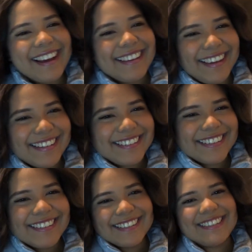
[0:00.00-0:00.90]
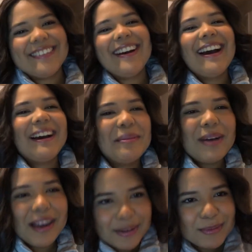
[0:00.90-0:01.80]
I can't. So um,
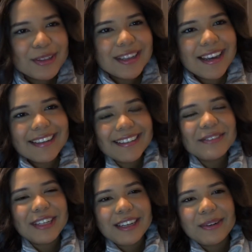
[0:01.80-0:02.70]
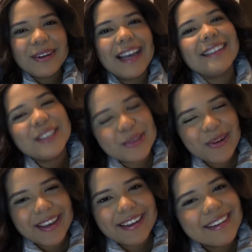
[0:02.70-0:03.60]
I hope you liked the video and
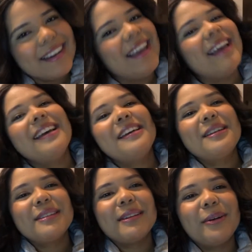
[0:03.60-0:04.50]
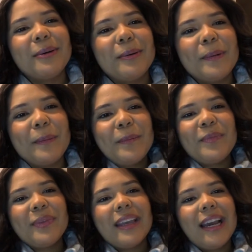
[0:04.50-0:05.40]
enjoy it so
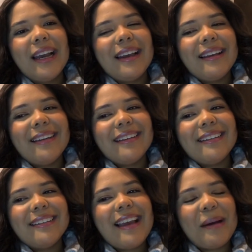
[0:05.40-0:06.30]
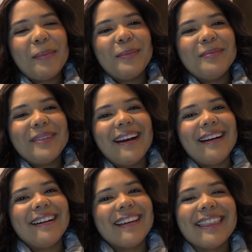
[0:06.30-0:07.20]
yeah
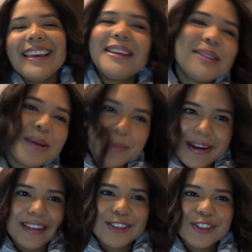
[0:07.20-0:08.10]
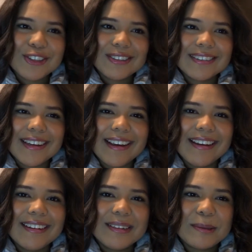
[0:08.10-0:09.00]
uh, thank you so much
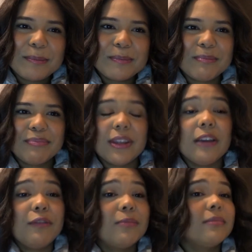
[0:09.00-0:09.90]
and if